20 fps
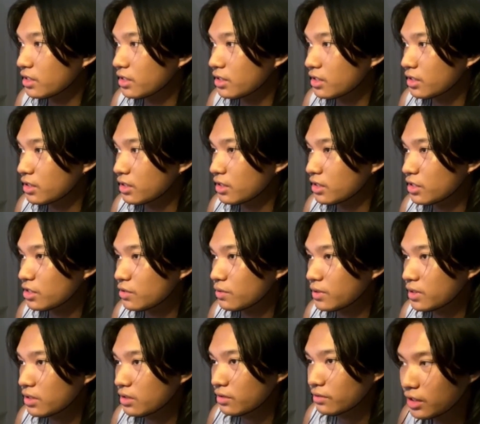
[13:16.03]
this
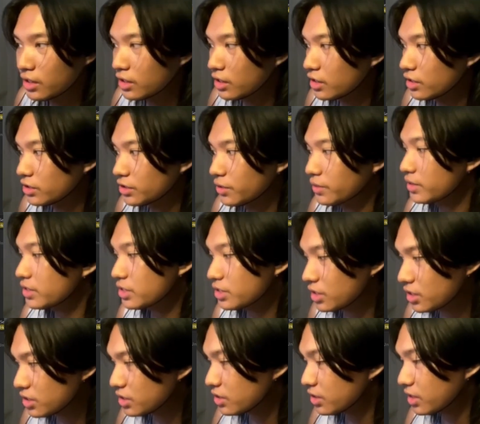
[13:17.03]
one. So it
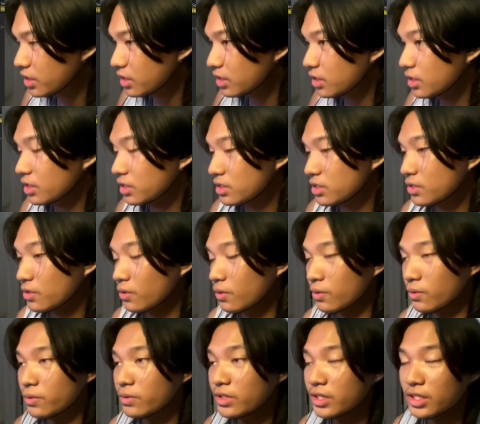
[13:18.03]
just created its
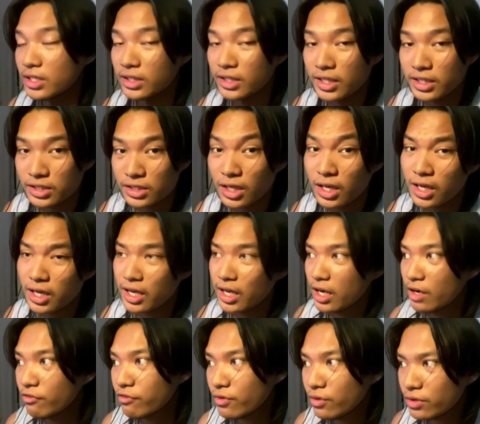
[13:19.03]
own index.
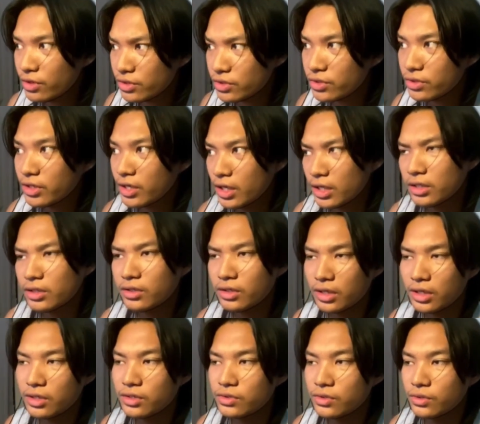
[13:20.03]
Of course, you can
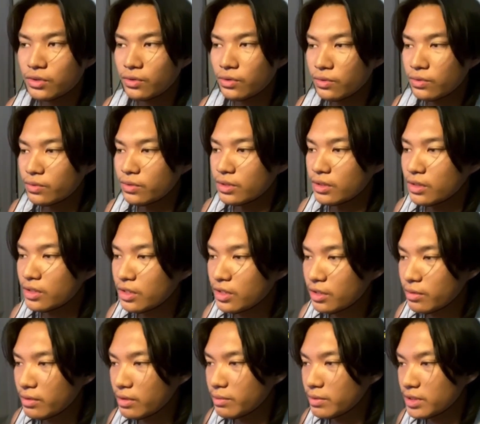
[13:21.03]
create your own.
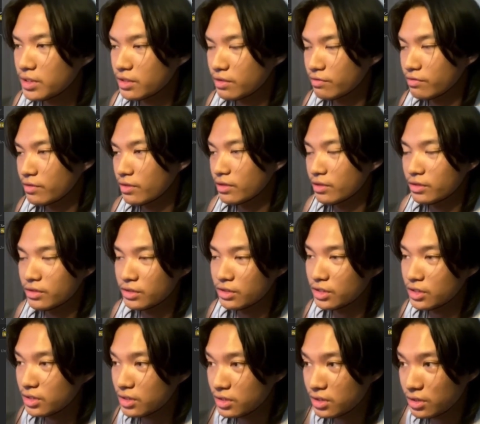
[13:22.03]
Maybe
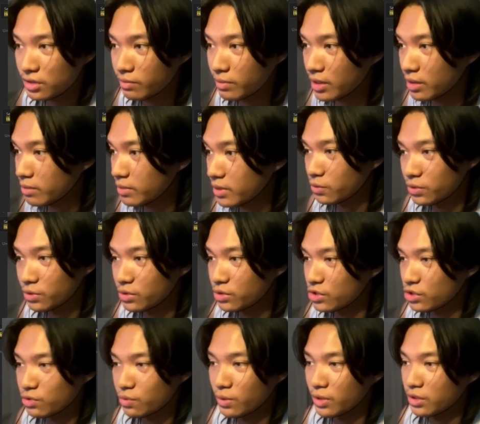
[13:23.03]
you
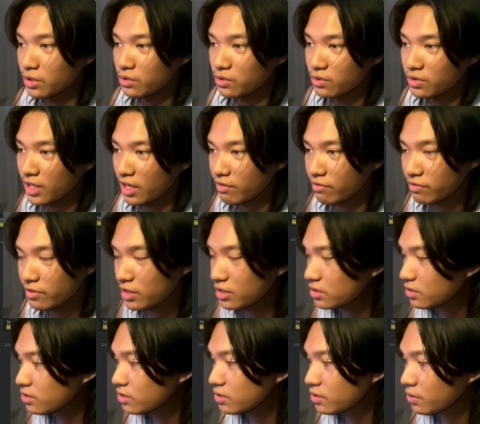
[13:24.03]
just wanted to type
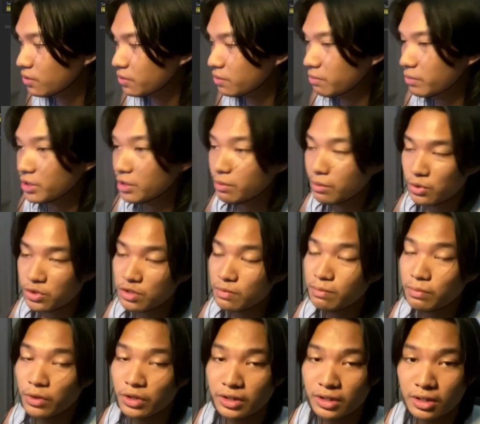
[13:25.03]
things on your own, but the most
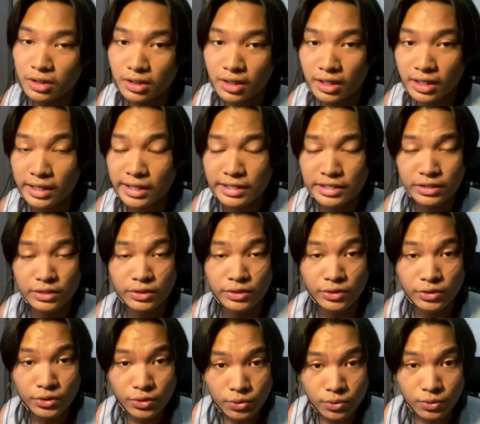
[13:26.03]
important thing is
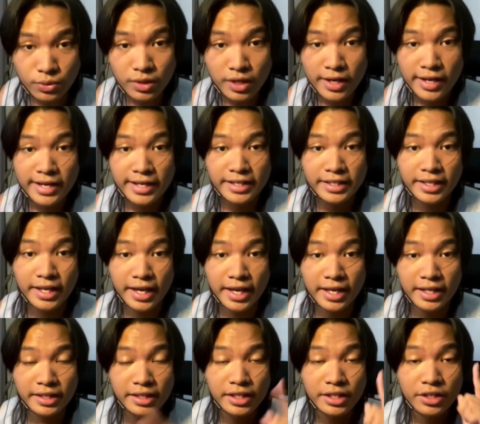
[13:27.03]
you
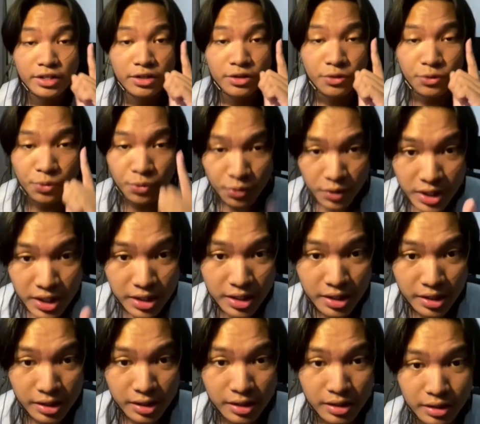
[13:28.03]
can read
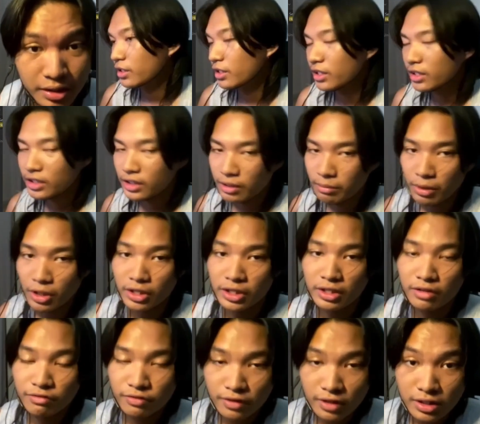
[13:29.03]
it. Come on,
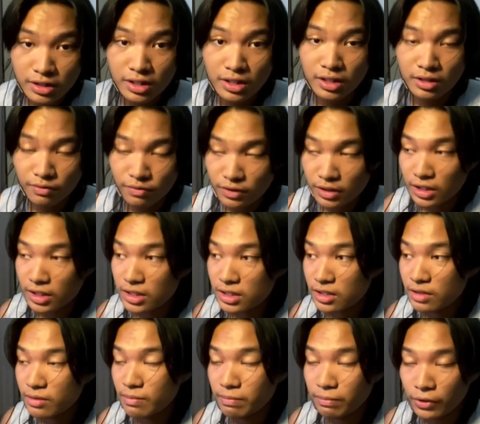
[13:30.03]
if it is
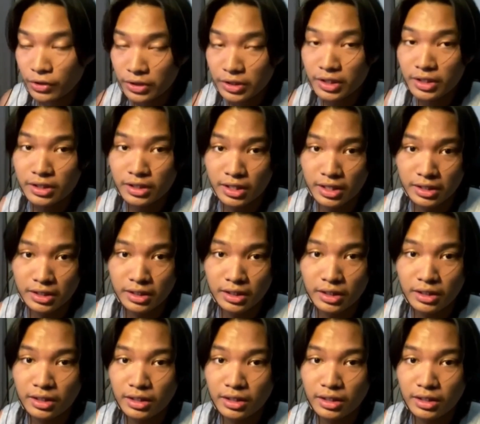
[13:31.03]
important data,